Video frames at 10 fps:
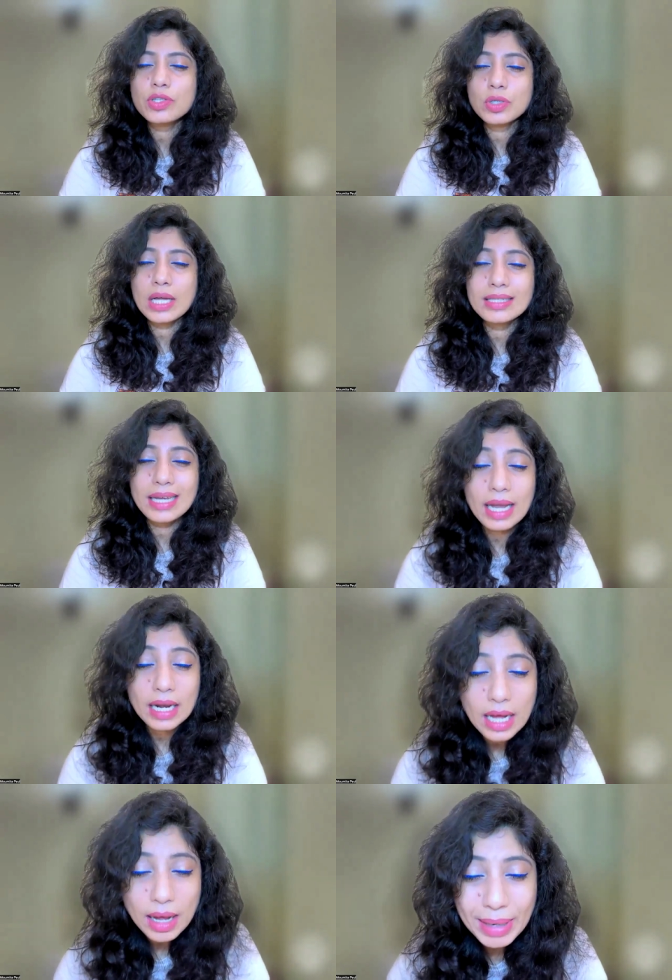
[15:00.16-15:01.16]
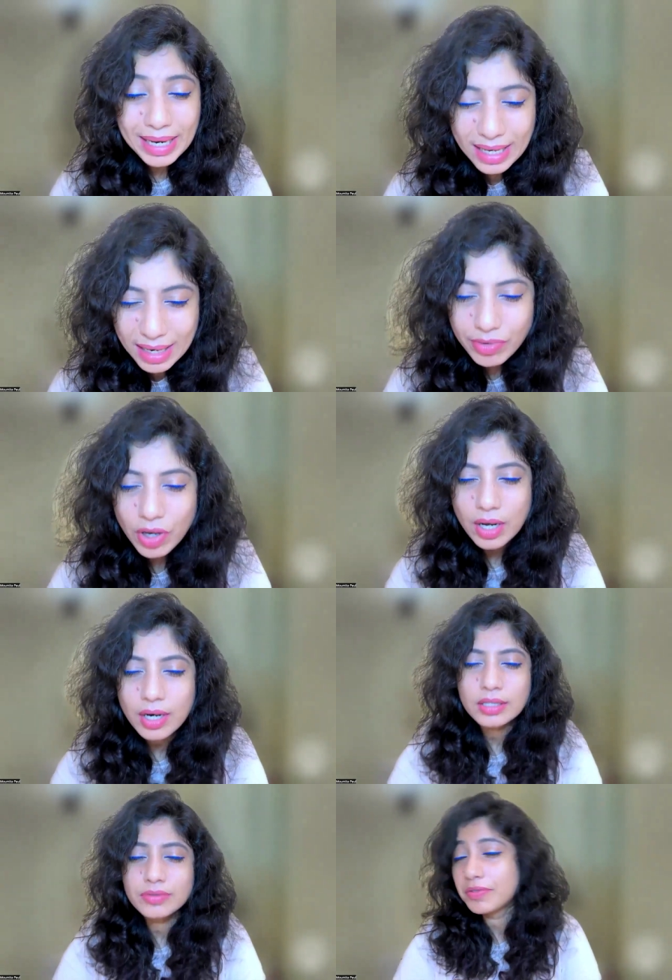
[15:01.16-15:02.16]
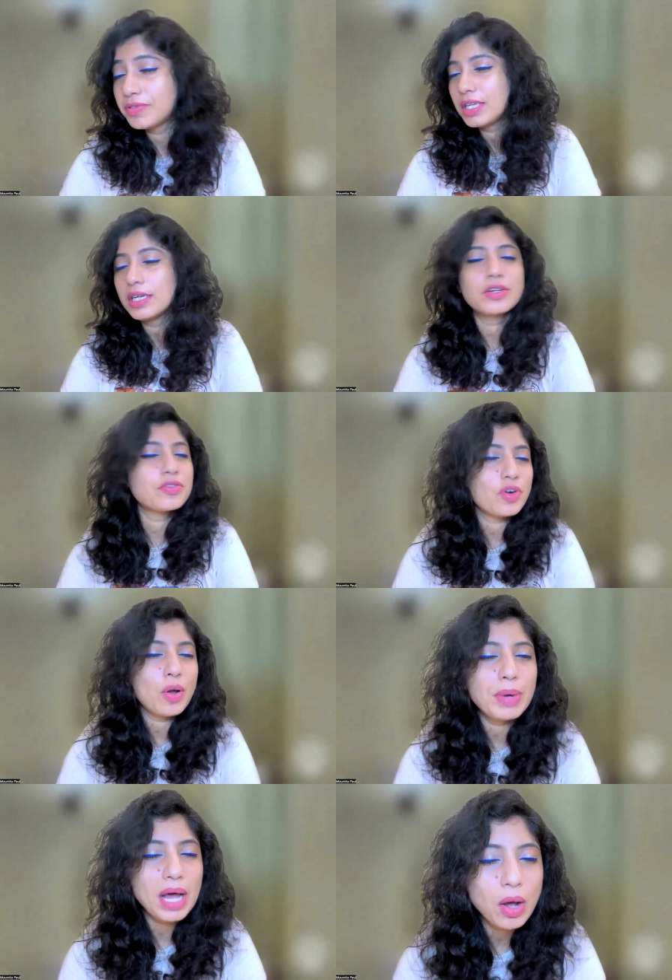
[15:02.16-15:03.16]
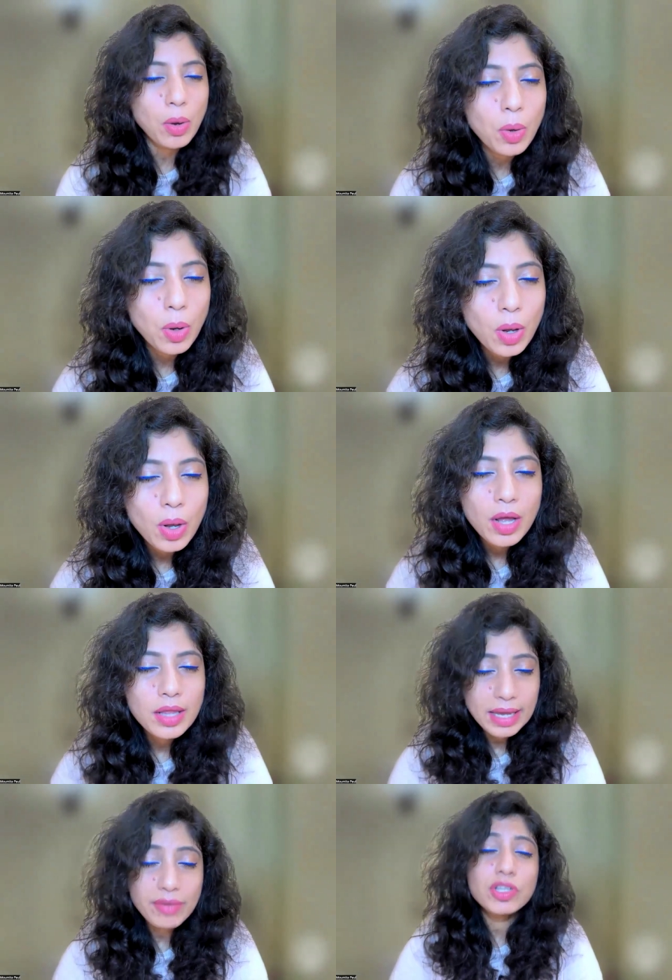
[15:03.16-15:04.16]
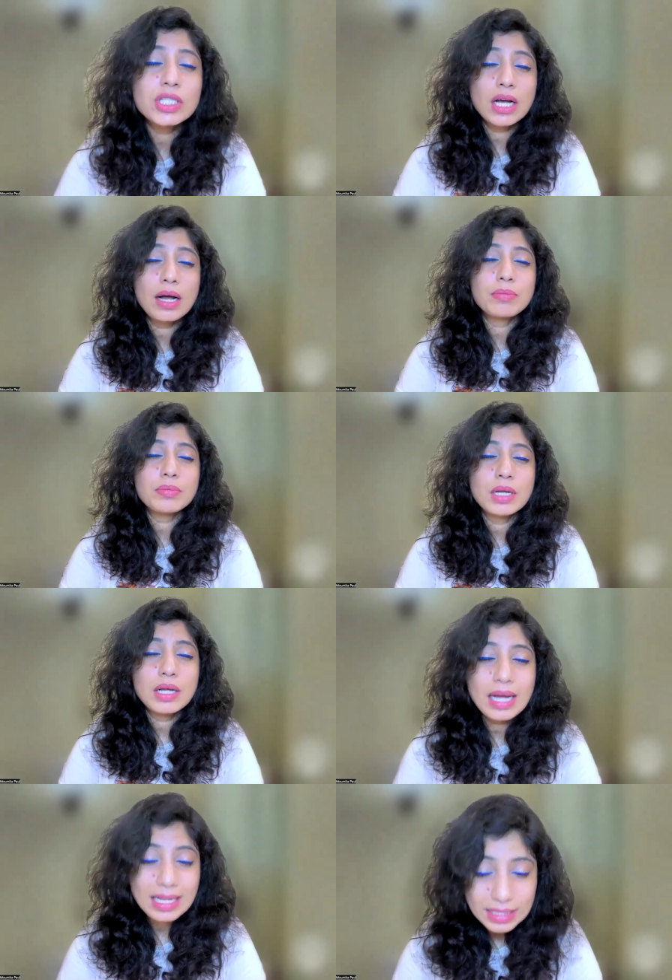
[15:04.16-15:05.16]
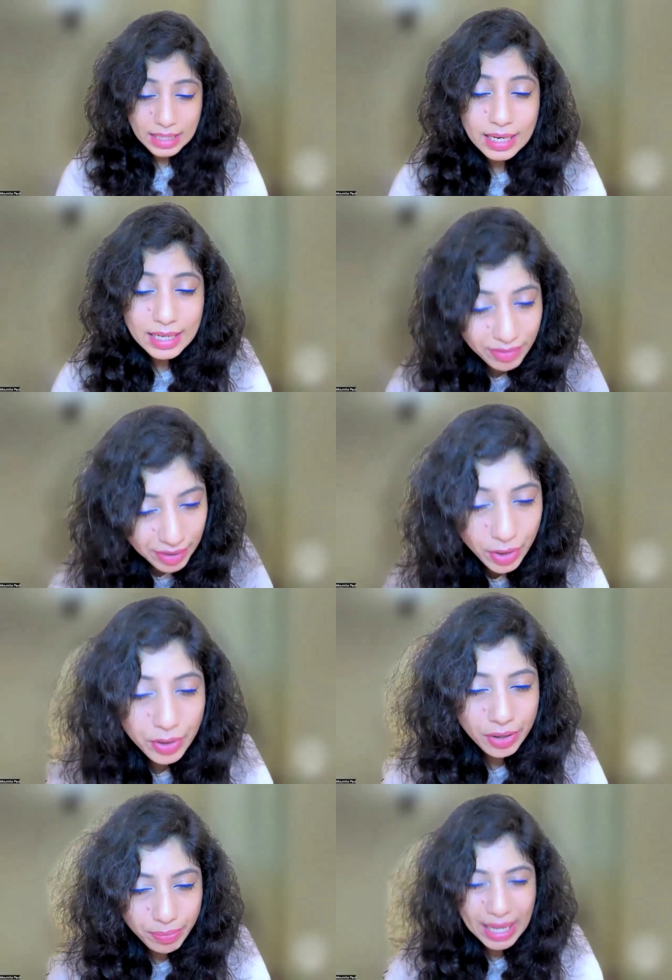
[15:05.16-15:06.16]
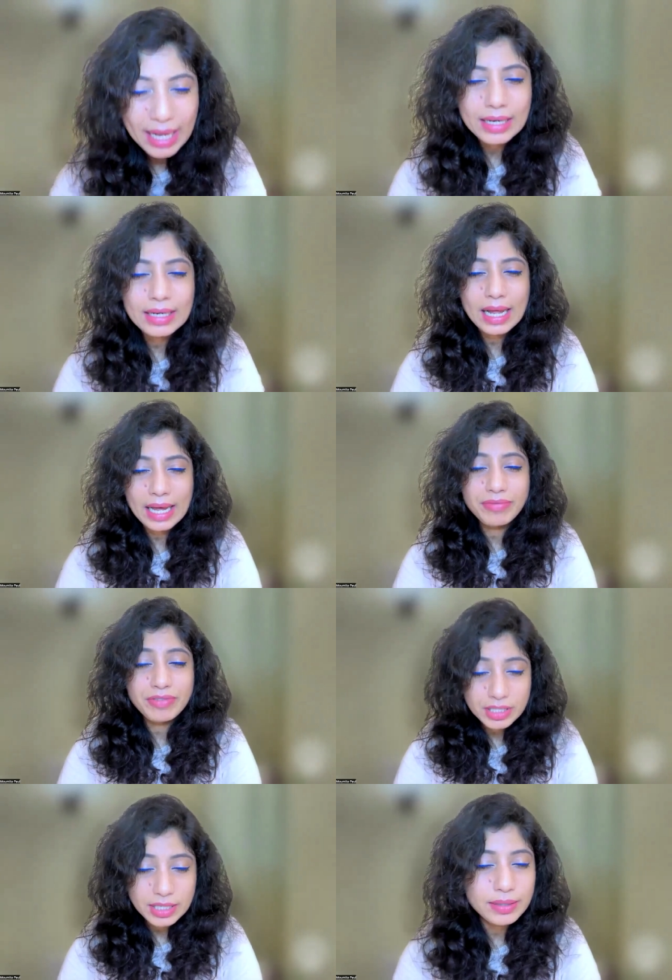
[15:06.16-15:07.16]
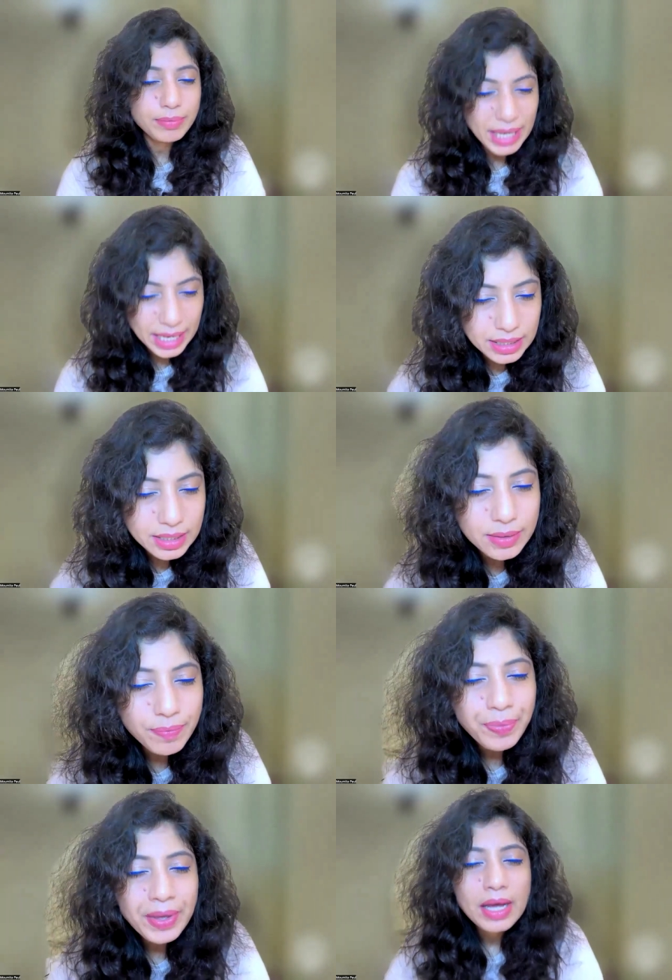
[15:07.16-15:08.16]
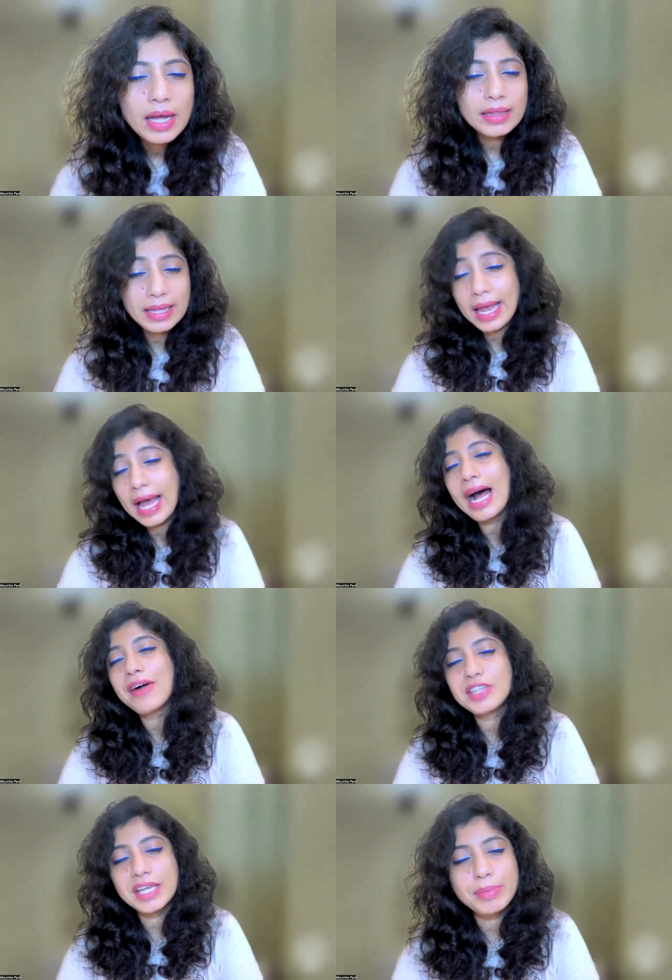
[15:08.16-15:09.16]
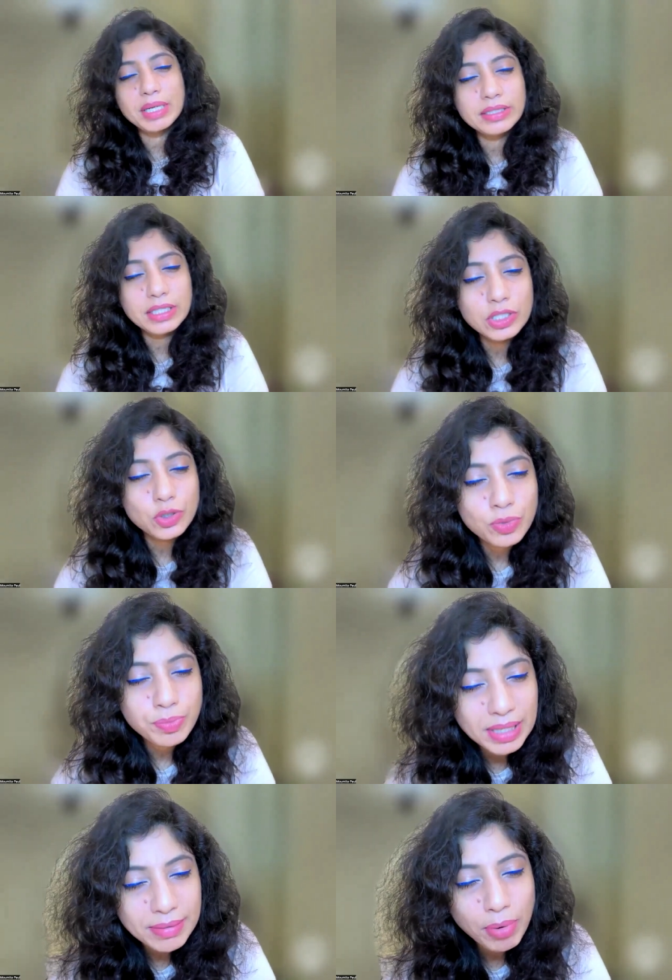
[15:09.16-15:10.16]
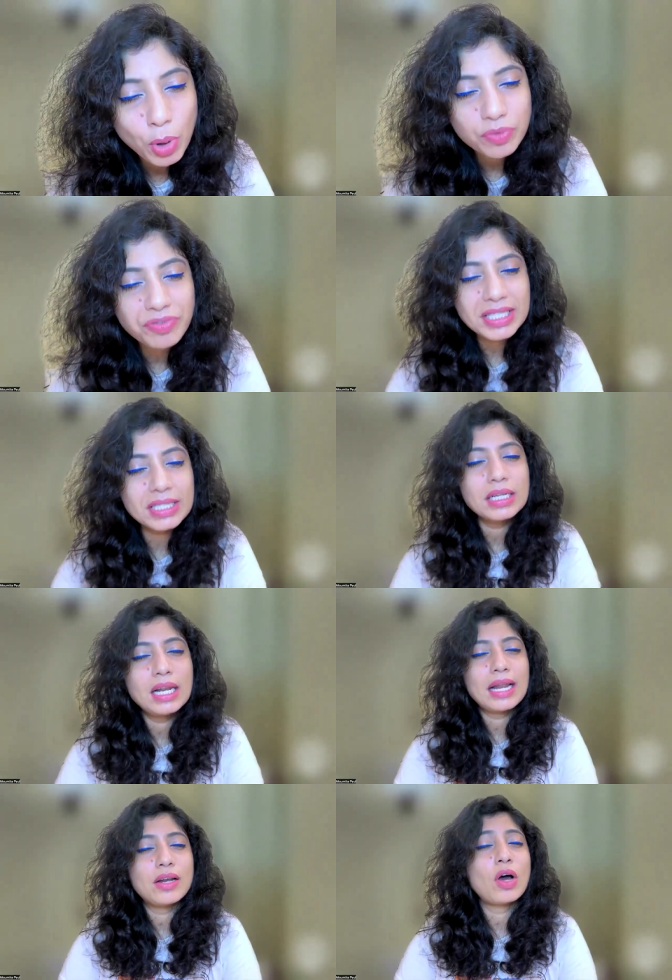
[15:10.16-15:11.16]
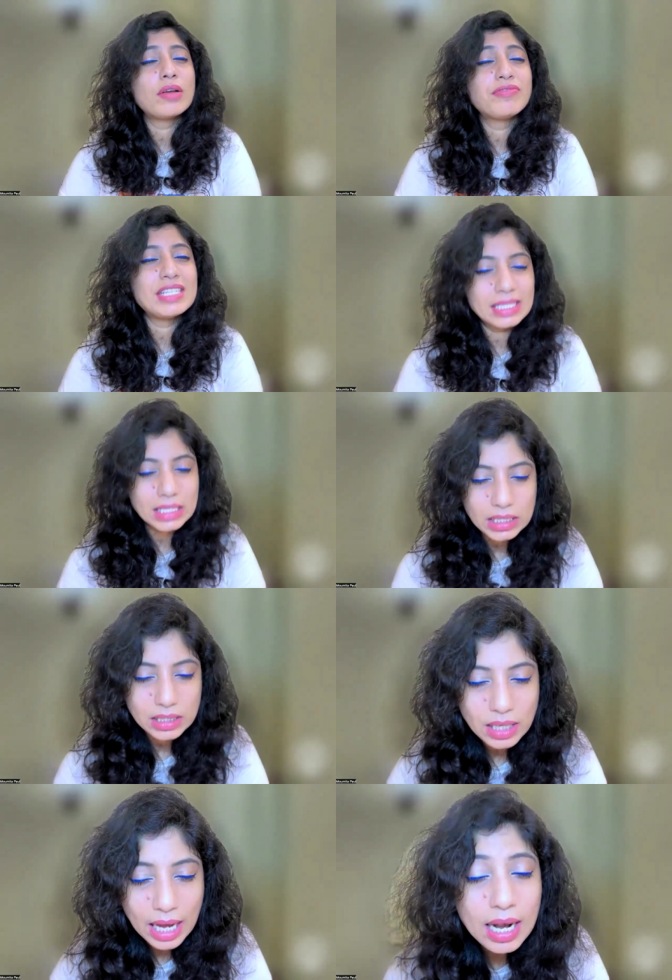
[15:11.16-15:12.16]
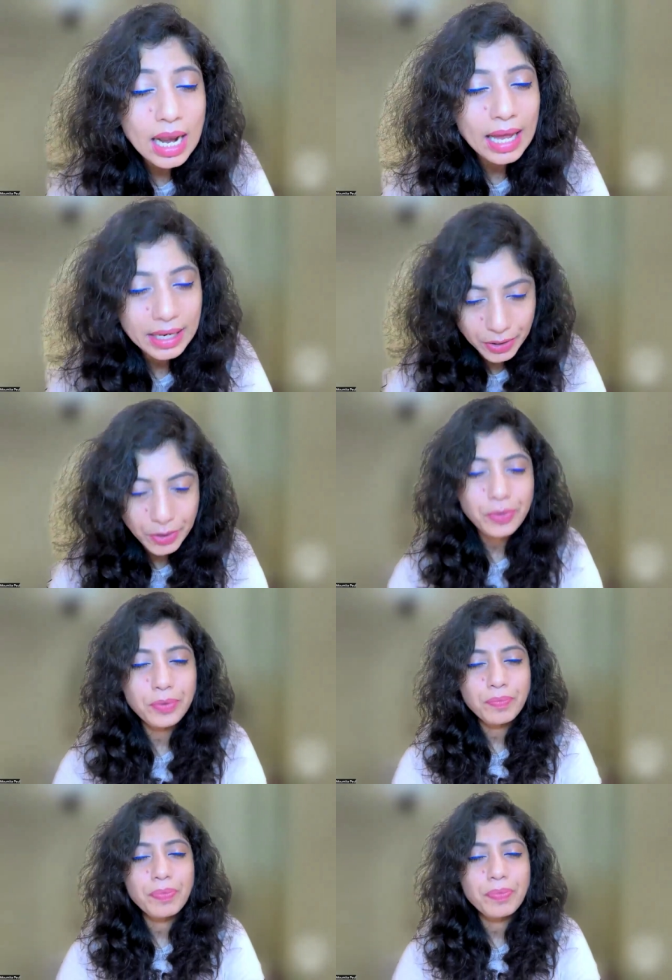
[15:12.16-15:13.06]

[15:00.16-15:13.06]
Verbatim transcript: so that they can come and live on Earth 50 years from now. They would come and start living on your planet like physical beings. They have the ability to be both physical and non physical, unlike you,